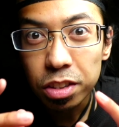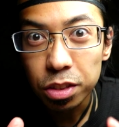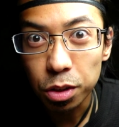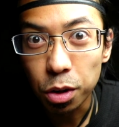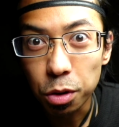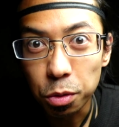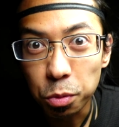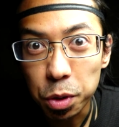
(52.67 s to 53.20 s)

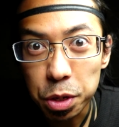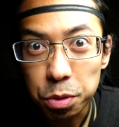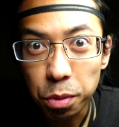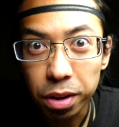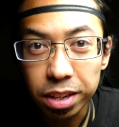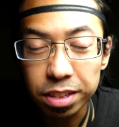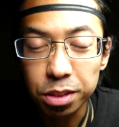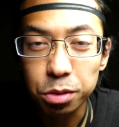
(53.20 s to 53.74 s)
So what you
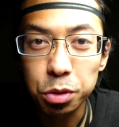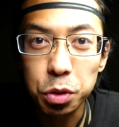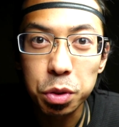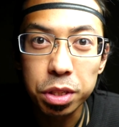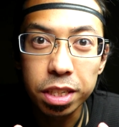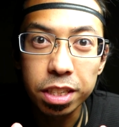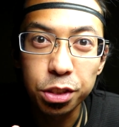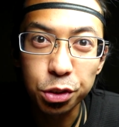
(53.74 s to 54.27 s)
want to do is you
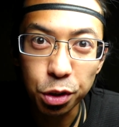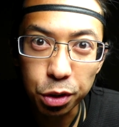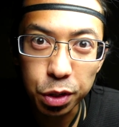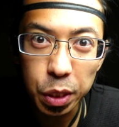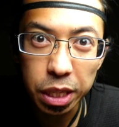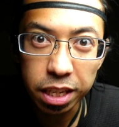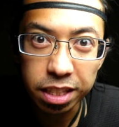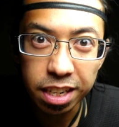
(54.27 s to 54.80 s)
need to
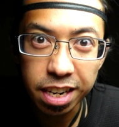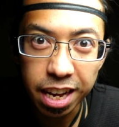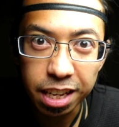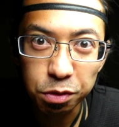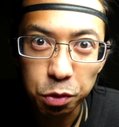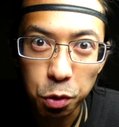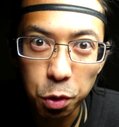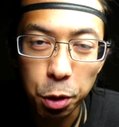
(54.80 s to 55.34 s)
circulate the
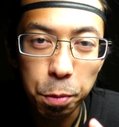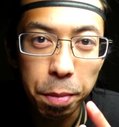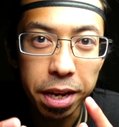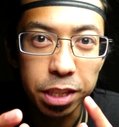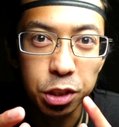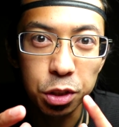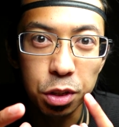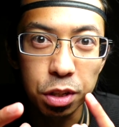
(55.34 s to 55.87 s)
dance floor and
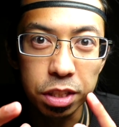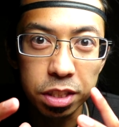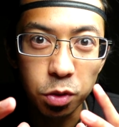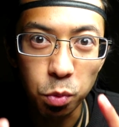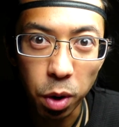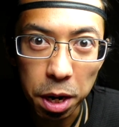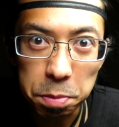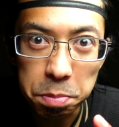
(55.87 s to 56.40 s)
make sure it's the
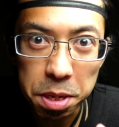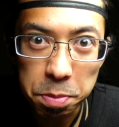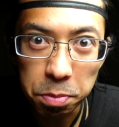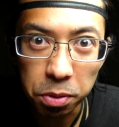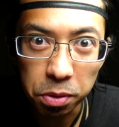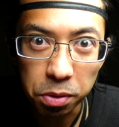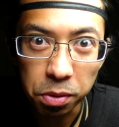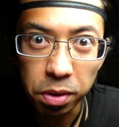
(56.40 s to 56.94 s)
right
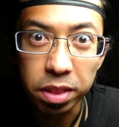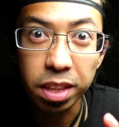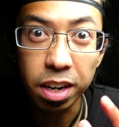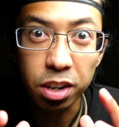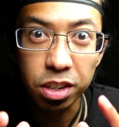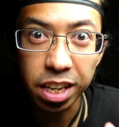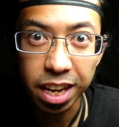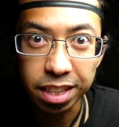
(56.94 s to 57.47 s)
people that
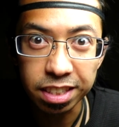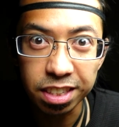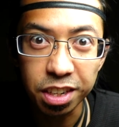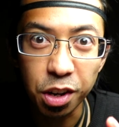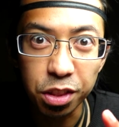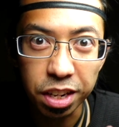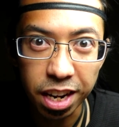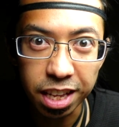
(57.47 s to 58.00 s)
are dancing
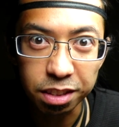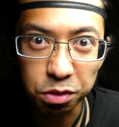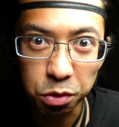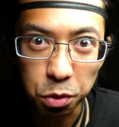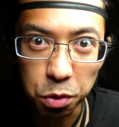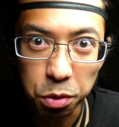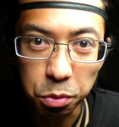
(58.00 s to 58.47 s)
on the dance floor.